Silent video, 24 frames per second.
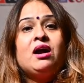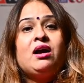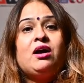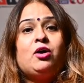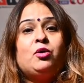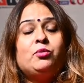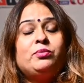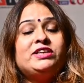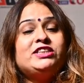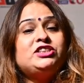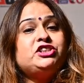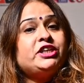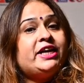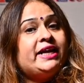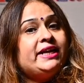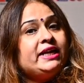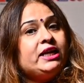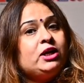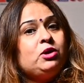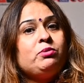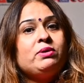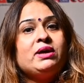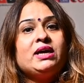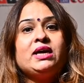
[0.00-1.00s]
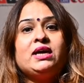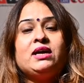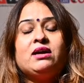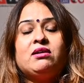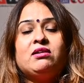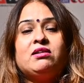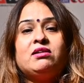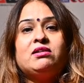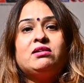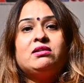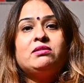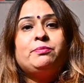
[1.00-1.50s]
uh, which anyway
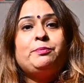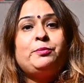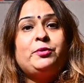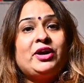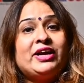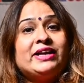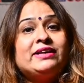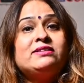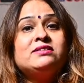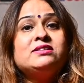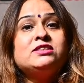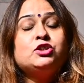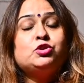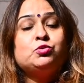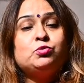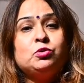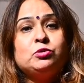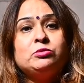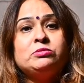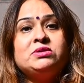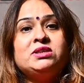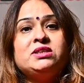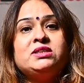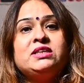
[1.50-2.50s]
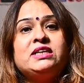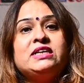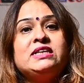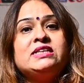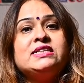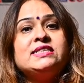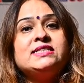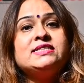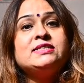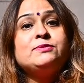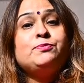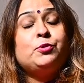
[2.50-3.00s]
a pregnant woman
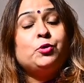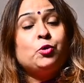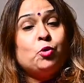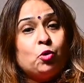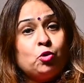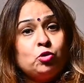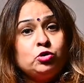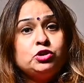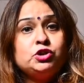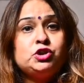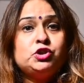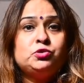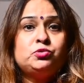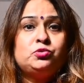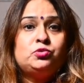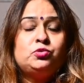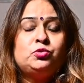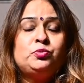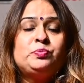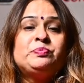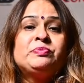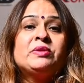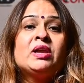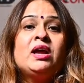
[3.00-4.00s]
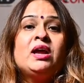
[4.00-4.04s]
is prone to